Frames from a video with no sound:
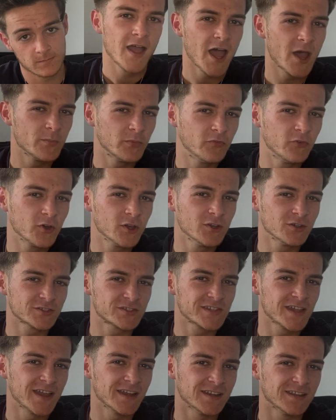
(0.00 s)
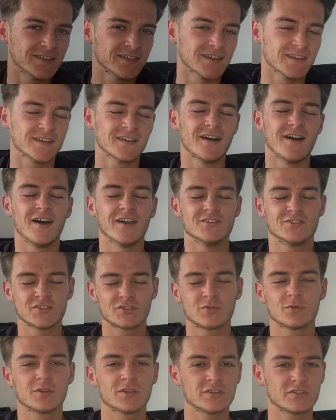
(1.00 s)
And before you lot say anything, I
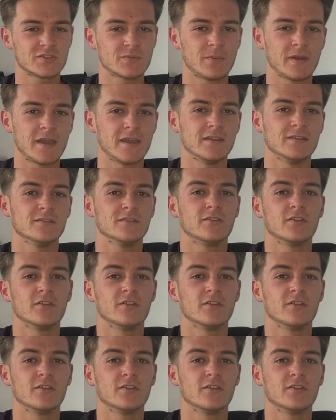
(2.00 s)
just want to explain